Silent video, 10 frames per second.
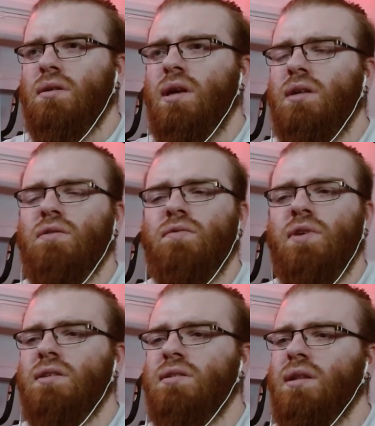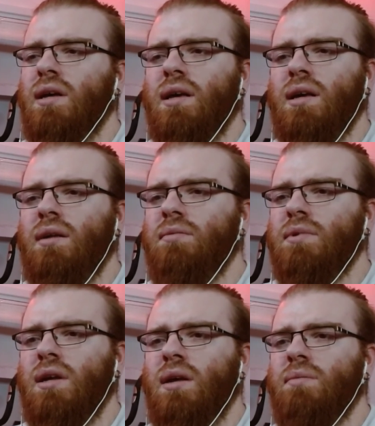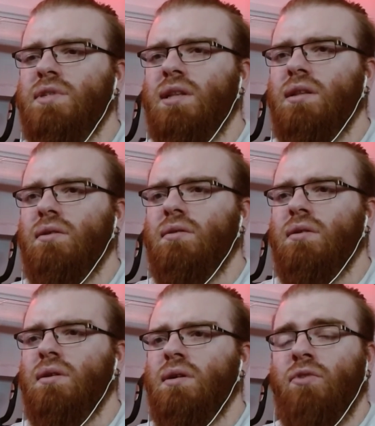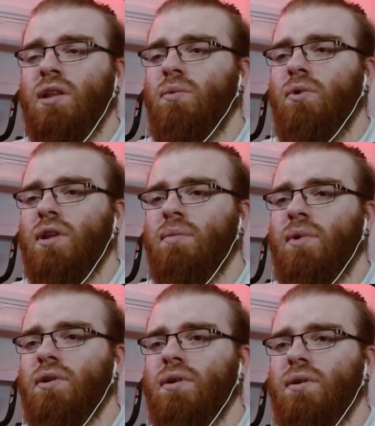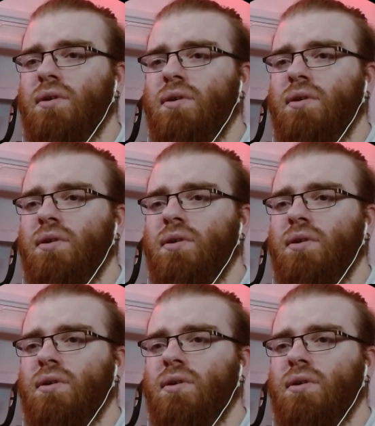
Yeah, Sophia is still really worried about her. What